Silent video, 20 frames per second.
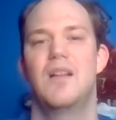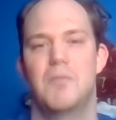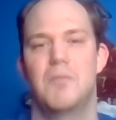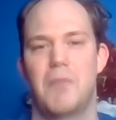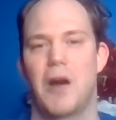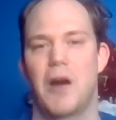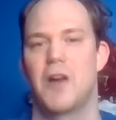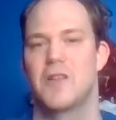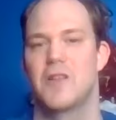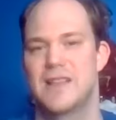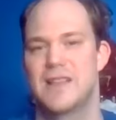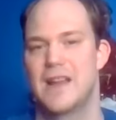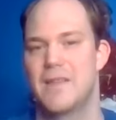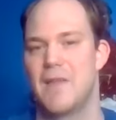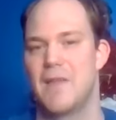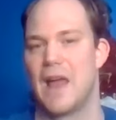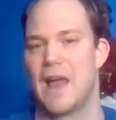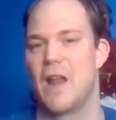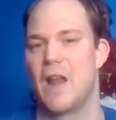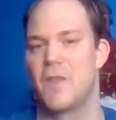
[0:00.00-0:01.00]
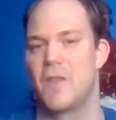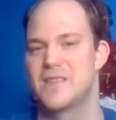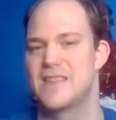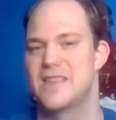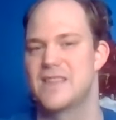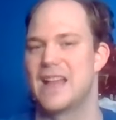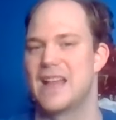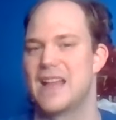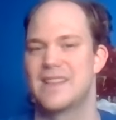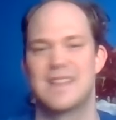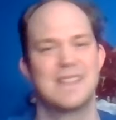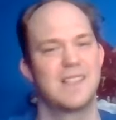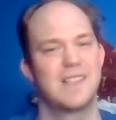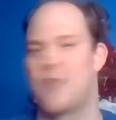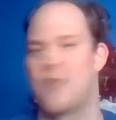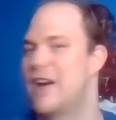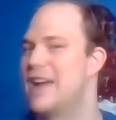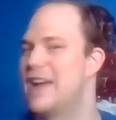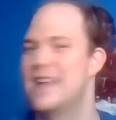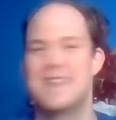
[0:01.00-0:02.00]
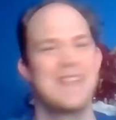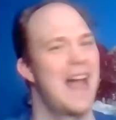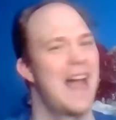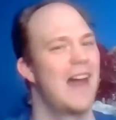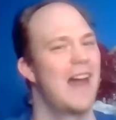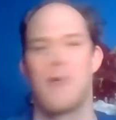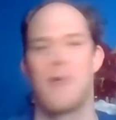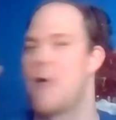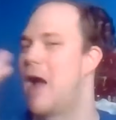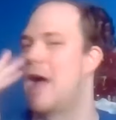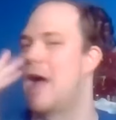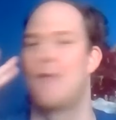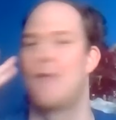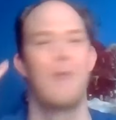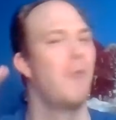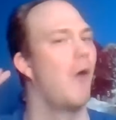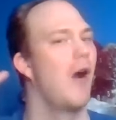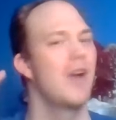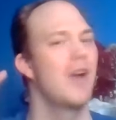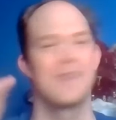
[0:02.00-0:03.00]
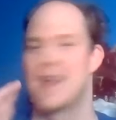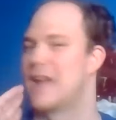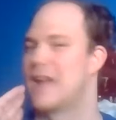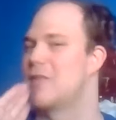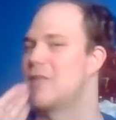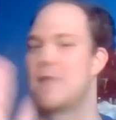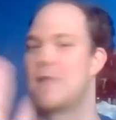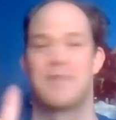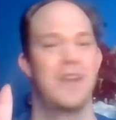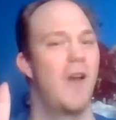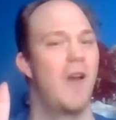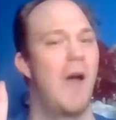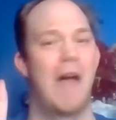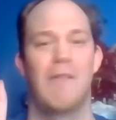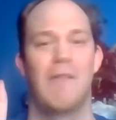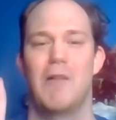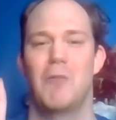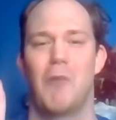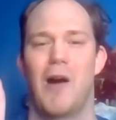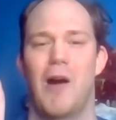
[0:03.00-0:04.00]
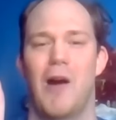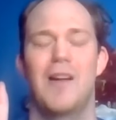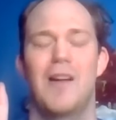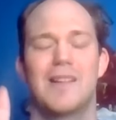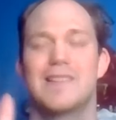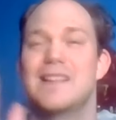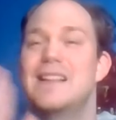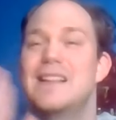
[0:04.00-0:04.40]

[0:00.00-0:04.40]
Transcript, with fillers: person in that other sense. It's crazy. I don't know how it works. I'd love to know how it worked.